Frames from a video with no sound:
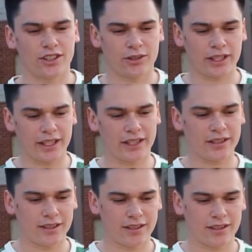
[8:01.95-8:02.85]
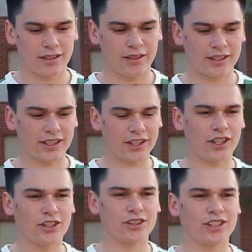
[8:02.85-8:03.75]
you hit the
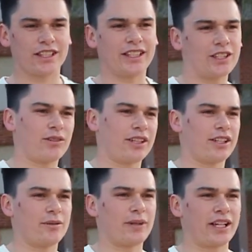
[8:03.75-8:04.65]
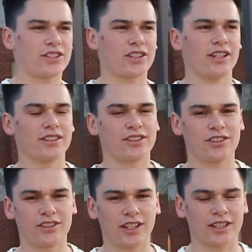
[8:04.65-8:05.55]
nose, and then you want to get your back check on there so
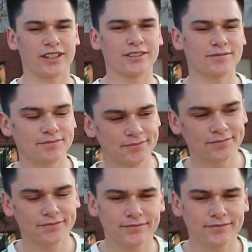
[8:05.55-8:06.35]
you lock in. That